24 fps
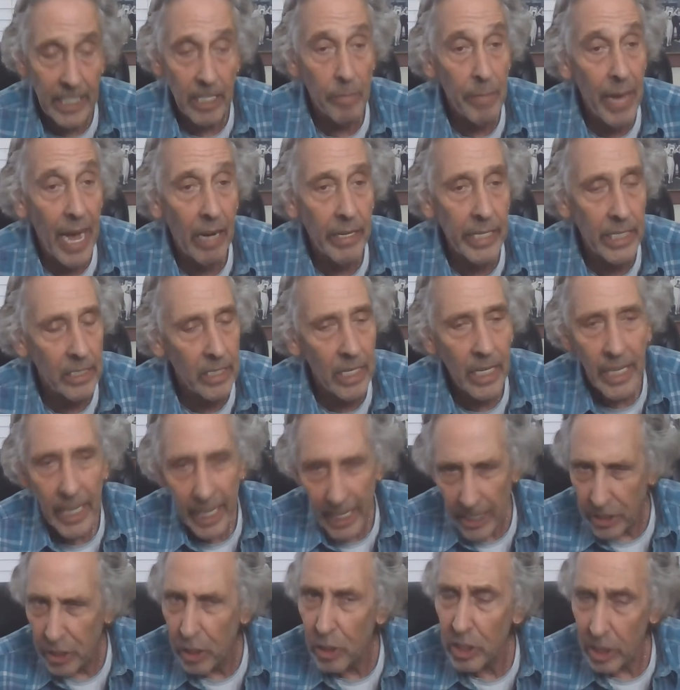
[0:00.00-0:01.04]
them out,
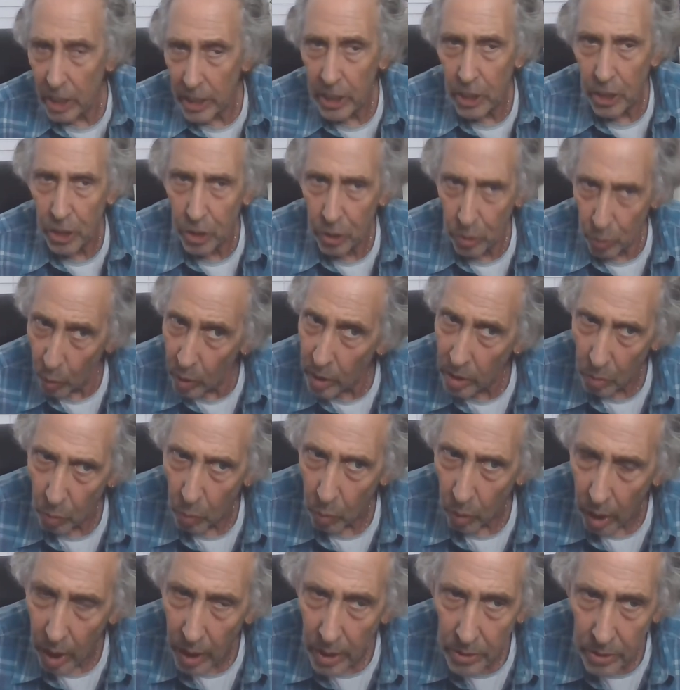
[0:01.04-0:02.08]
it's usually shorter
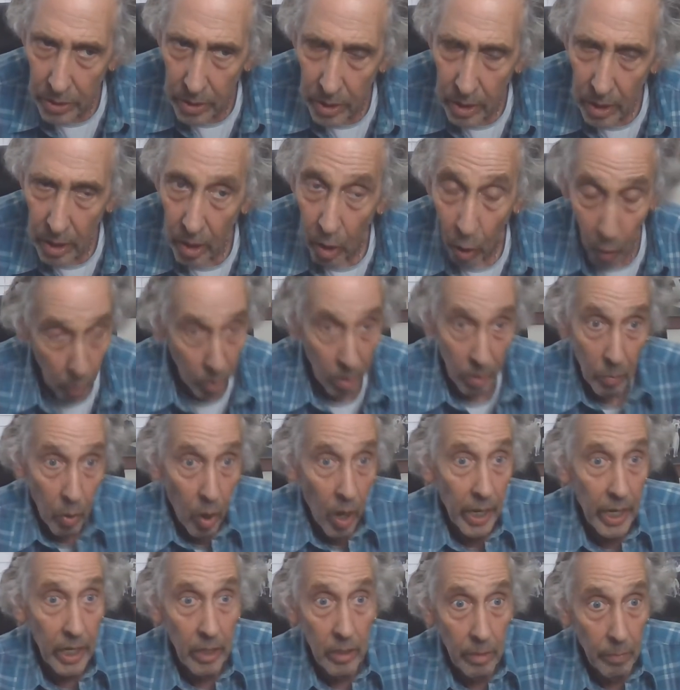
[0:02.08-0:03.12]
walks, or we're
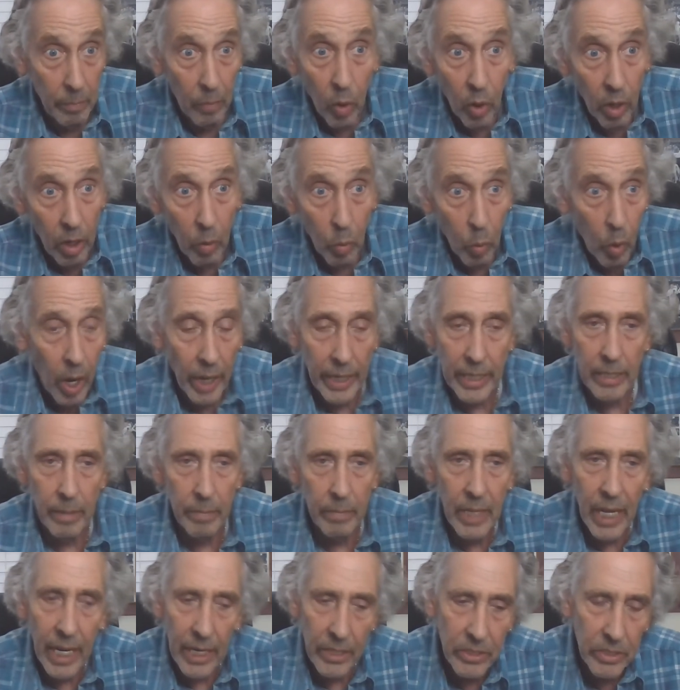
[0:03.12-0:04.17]
walking them more or walking them
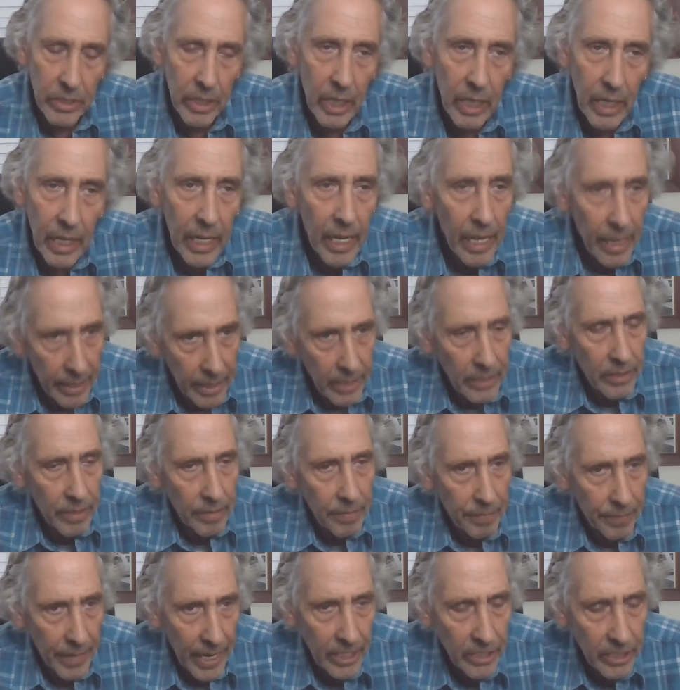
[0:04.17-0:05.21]
less, this
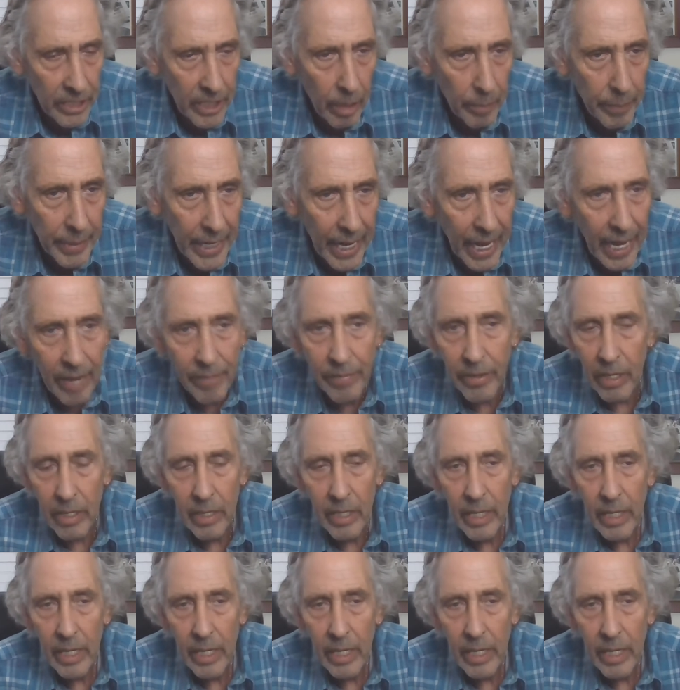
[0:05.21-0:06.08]
affects their behavior.